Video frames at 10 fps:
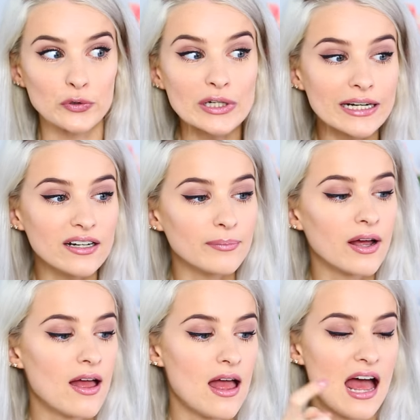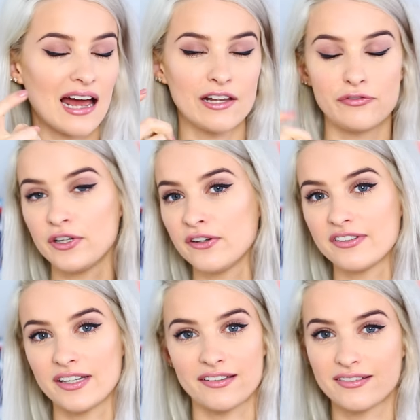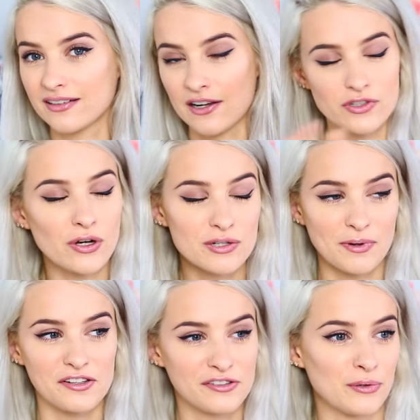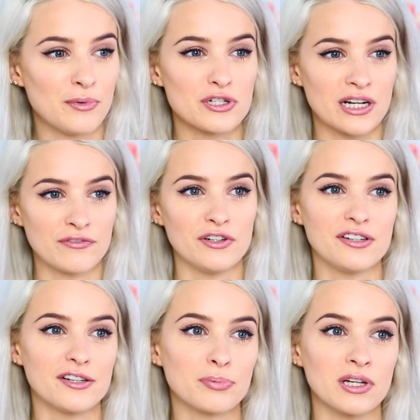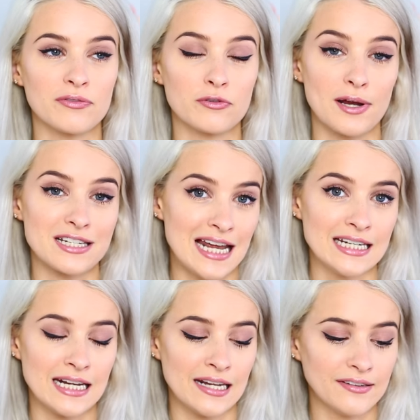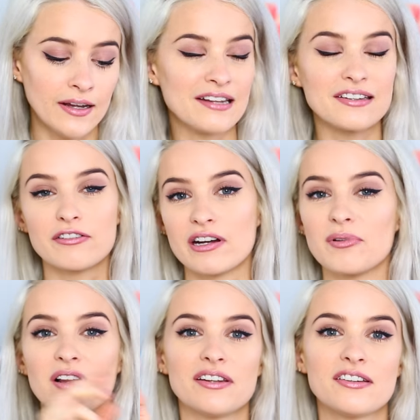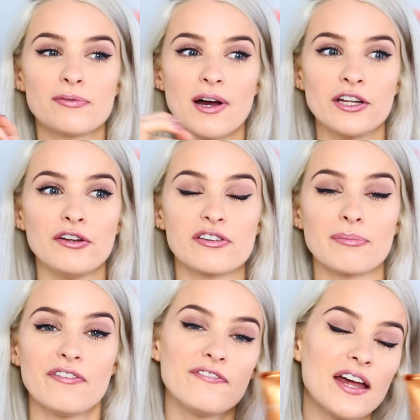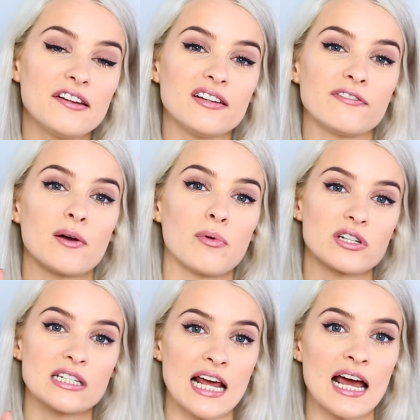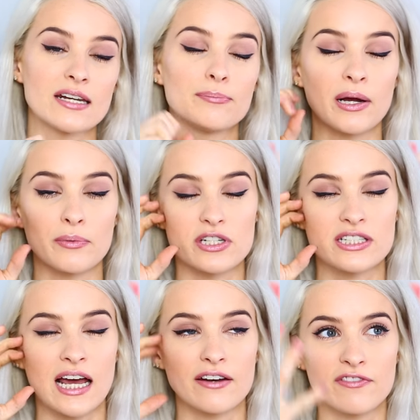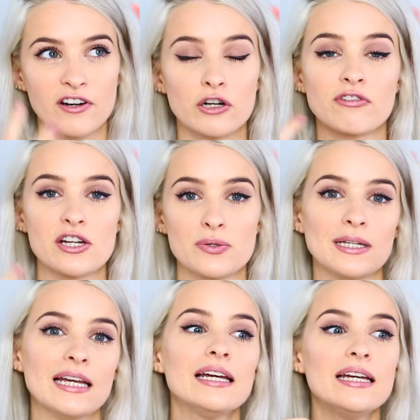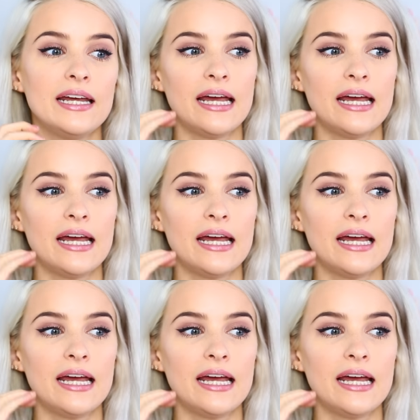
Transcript: Cream. I've used this, I've talked about this so much, I've used this probably for about 10 years. It's incredible. This is what I use on my face if I want to tan, but I want to tan very gradually.